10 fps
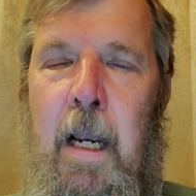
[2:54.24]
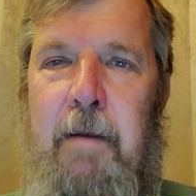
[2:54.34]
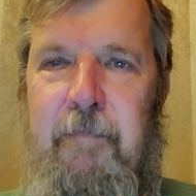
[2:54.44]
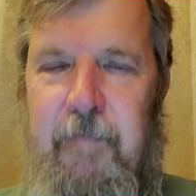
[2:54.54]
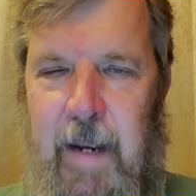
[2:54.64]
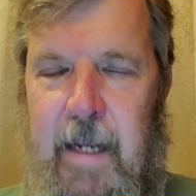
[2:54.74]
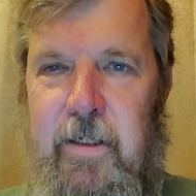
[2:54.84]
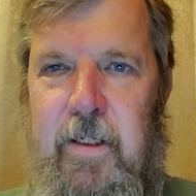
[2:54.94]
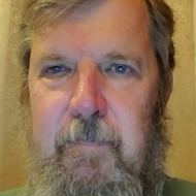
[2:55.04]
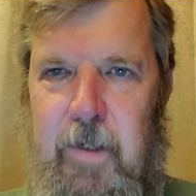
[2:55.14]
A
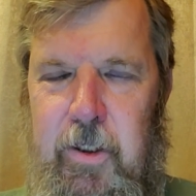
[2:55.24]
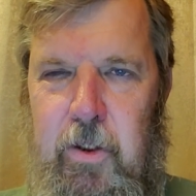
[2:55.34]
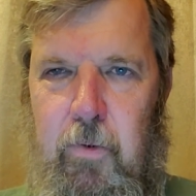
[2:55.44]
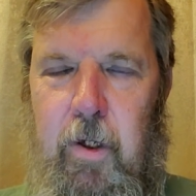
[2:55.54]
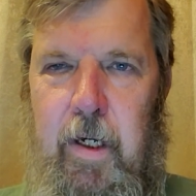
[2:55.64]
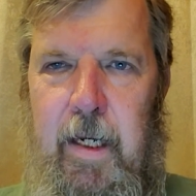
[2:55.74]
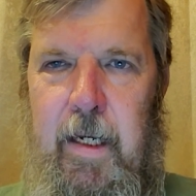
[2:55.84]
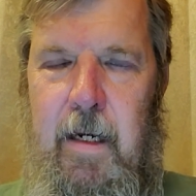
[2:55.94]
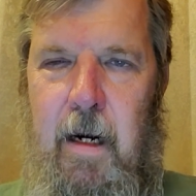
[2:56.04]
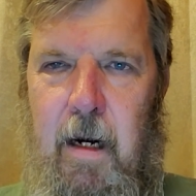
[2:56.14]
vast
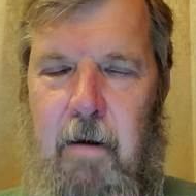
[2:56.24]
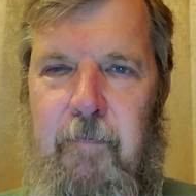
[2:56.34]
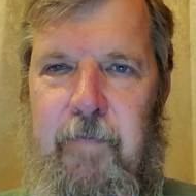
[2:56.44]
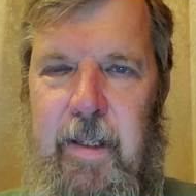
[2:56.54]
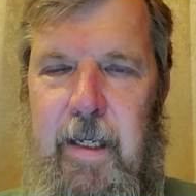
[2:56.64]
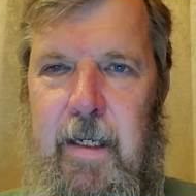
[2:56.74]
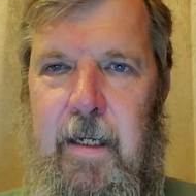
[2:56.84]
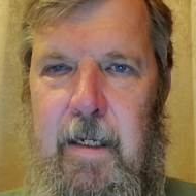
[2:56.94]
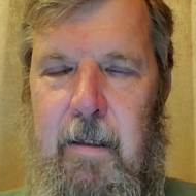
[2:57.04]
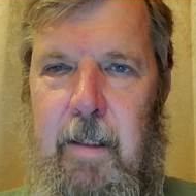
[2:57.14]
majority of the
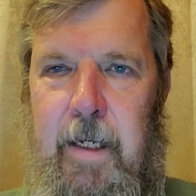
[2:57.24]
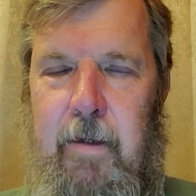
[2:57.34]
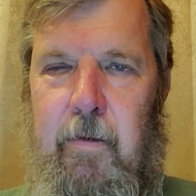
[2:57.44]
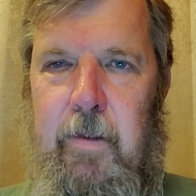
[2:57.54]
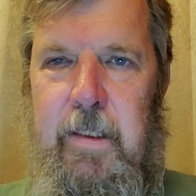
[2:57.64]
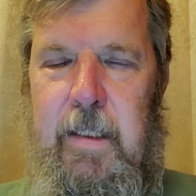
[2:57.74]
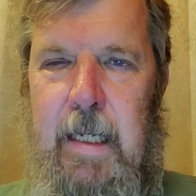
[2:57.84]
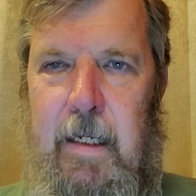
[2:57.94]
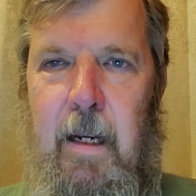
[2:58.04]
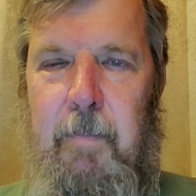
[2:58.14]
illegals
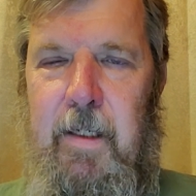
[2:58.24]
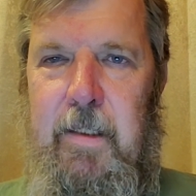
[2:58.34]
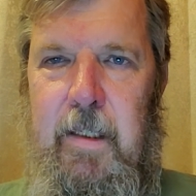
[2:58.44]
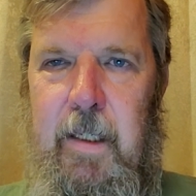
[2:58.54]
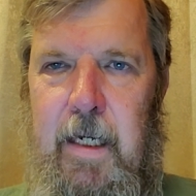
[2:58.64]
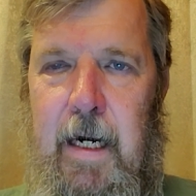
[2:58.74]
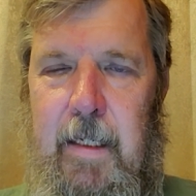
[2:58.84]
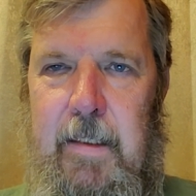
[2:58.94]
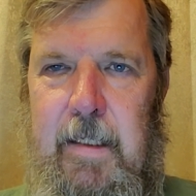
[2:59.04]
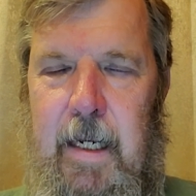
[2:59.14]
that come into the
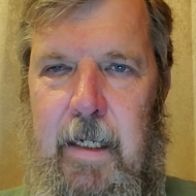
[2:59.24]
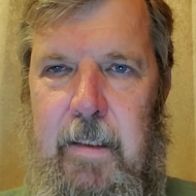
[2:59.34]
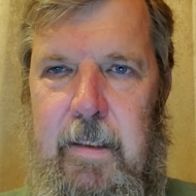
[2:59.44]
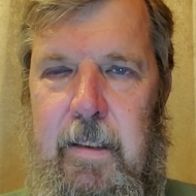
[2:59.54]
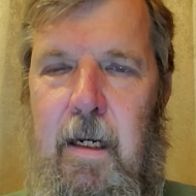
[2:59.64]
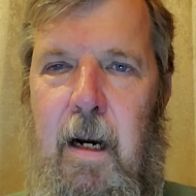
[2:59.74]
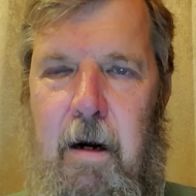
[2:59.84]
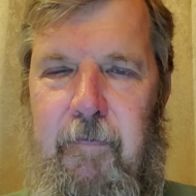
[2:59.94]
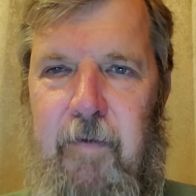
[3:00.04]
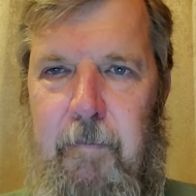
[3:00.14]
United States
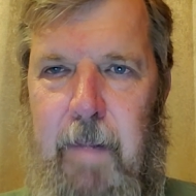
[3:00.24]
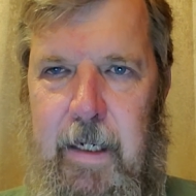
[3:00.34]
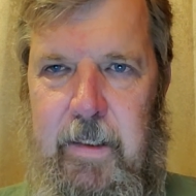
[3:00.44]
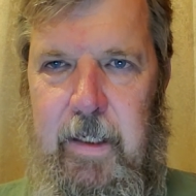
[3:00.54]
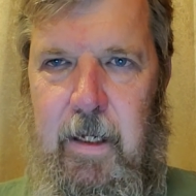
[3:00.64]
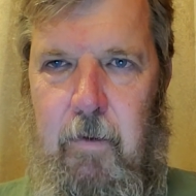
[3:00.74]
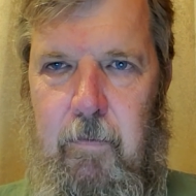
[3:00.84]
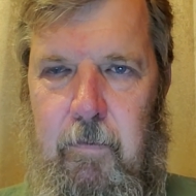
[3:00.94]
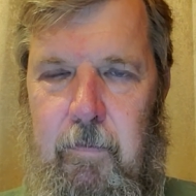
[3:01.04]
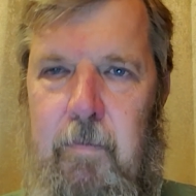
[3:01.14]
are from Mexico.
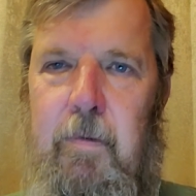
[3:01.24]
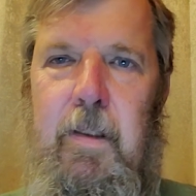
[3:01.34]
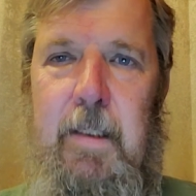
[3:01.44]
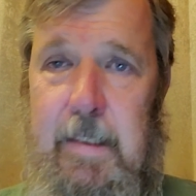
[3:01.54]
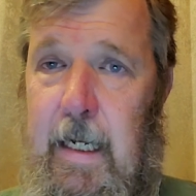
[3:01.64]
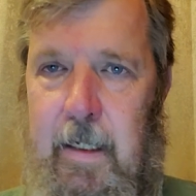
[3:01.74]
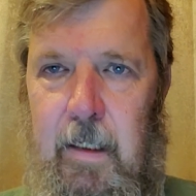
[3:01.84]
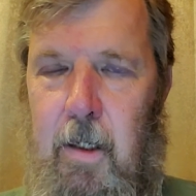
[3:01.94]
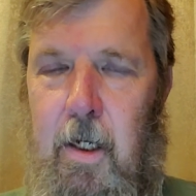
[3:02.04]
The second